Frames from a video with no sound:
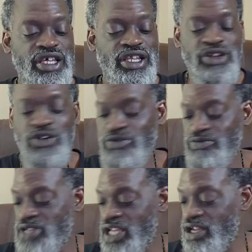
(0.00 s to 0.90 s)
Nope,
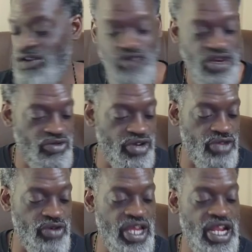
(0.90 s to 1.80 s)
that ain't gonna work. Where
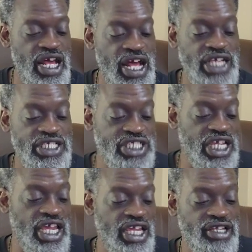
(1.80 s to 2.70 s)
you at?
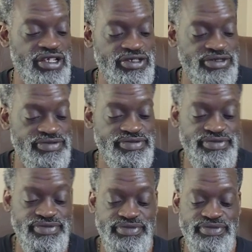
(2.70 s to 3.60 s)
Ashe.
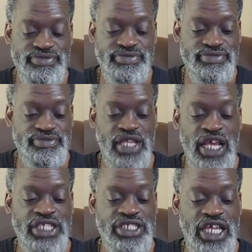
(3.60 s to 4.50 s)

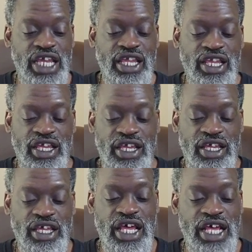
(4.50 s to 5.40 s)
Ashe.
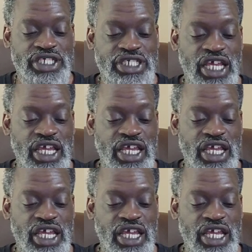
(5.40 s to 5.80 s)
Ashe.